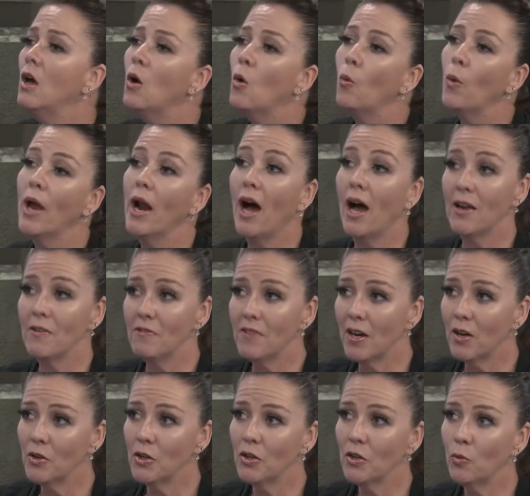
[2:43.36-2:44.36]
When I
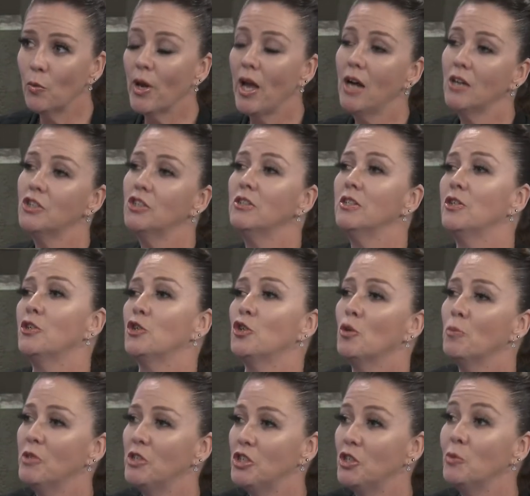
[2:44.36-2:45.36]
found her, we actually
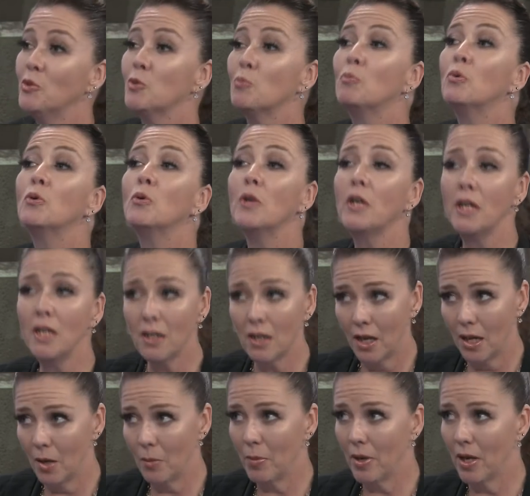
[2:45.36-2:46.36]
determined she was
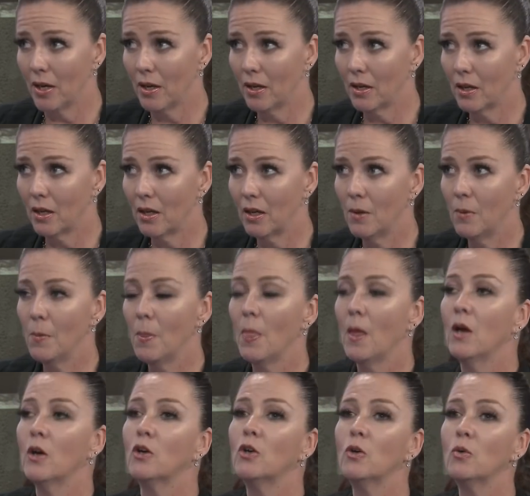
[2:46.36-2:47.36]
pre-diabetic,
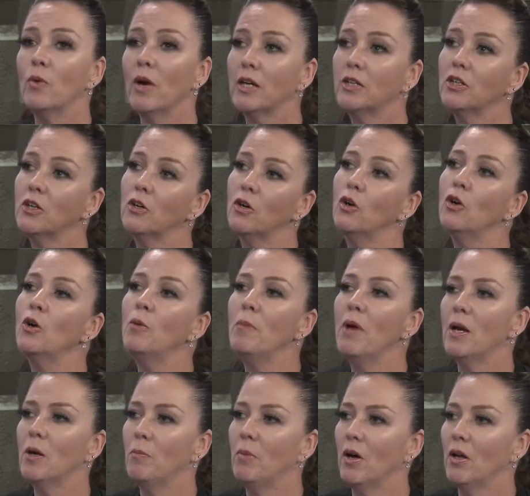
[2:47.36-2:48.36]
ah. corrected her
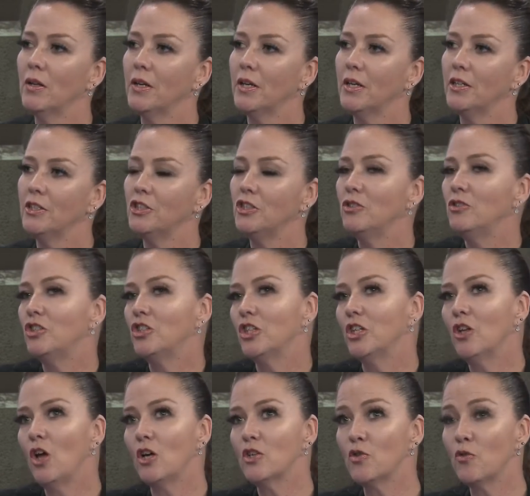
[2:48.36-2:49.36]
metabolic issues. She
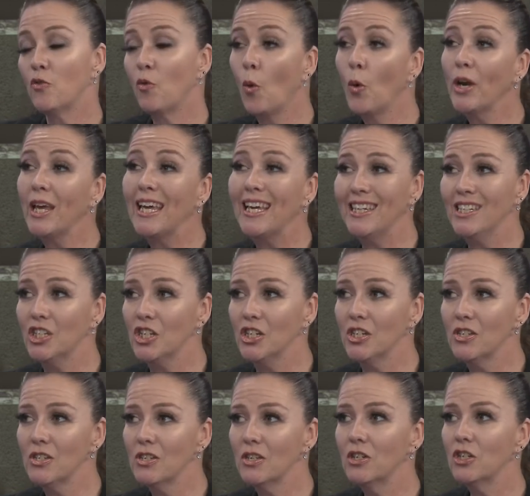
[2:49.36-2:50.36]
lost 40
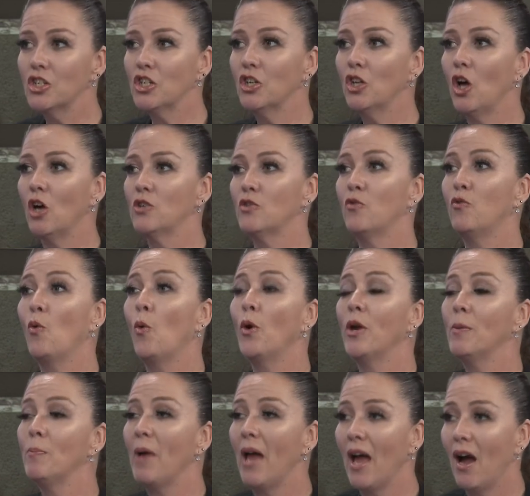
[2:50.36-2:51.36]
inches. She lost
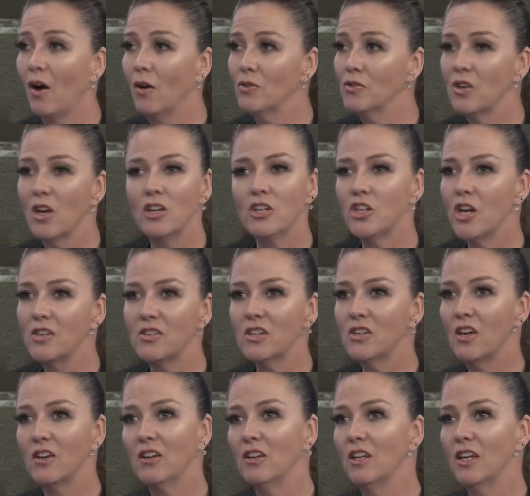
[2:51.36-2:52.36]
40 pounds. She hasn't
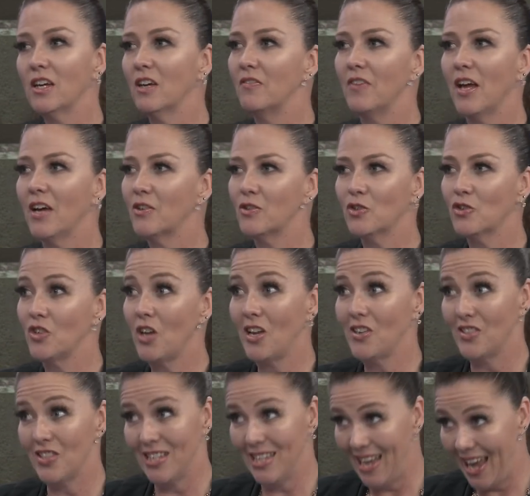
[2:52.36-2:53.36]
done a lick of
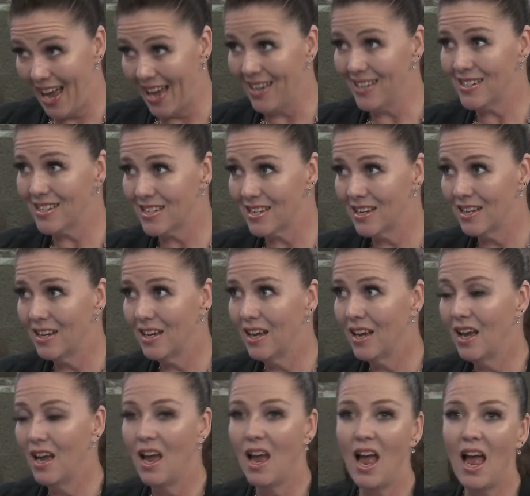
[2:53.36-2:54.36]
exercise yet.
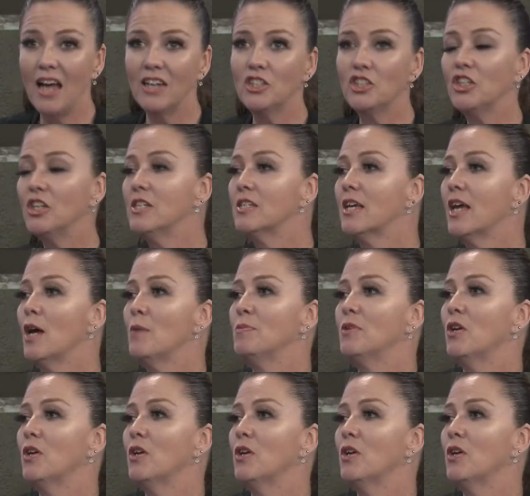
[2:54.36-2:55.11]
And she's kept